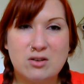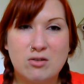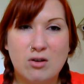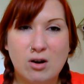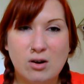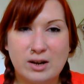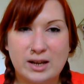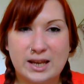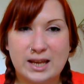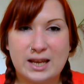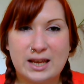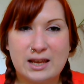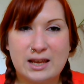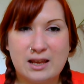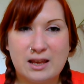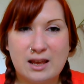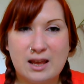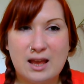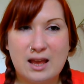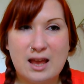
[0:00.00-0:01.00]
groggy,
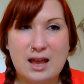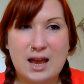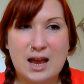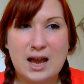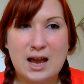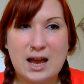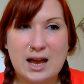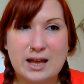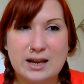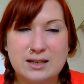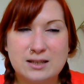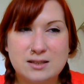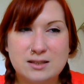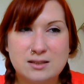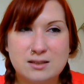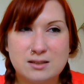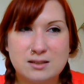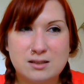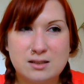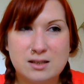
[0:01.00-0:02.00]
and
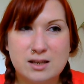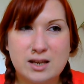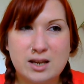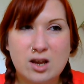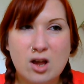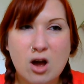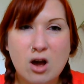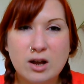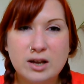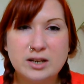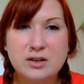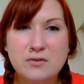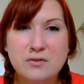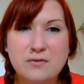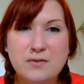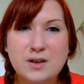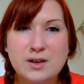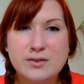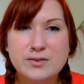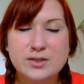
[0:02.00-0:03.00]
it's it kind of
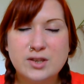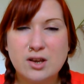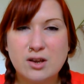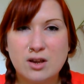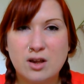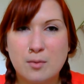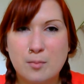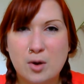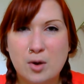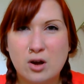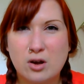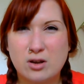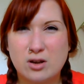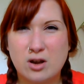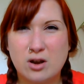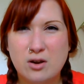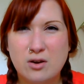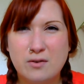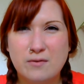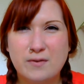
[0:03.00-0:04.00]
feels like I'm
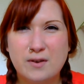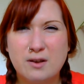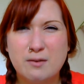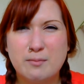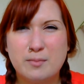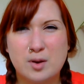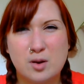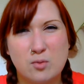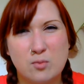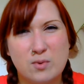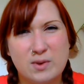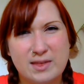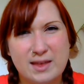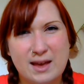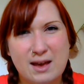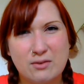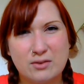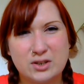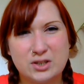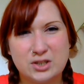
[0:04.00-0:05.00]
hungover, but
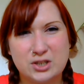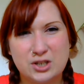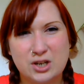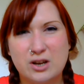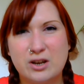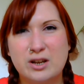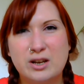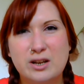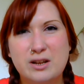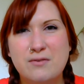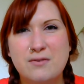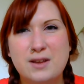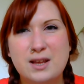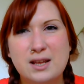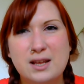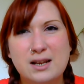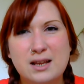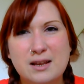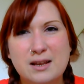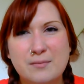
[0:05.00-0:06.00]
without the churny
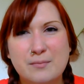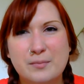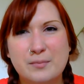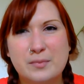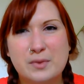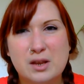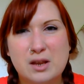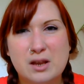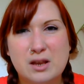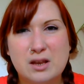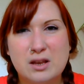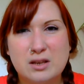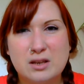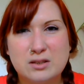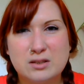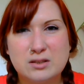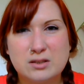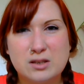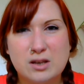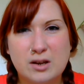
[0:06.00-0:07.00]
feeling.
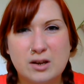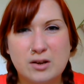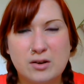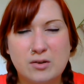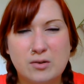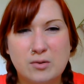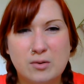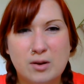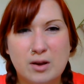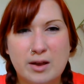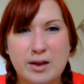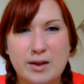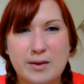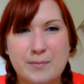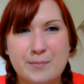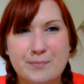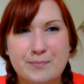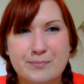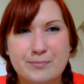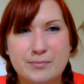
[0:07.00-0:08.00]
So,
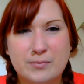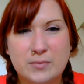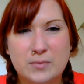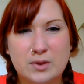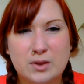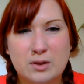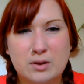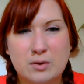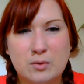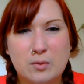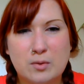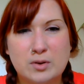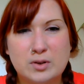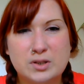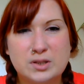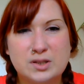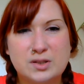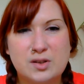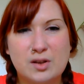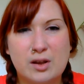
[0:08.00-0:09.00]

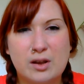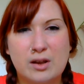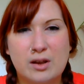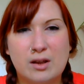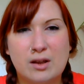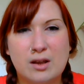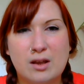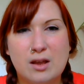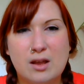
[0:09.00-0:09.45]
um, uh,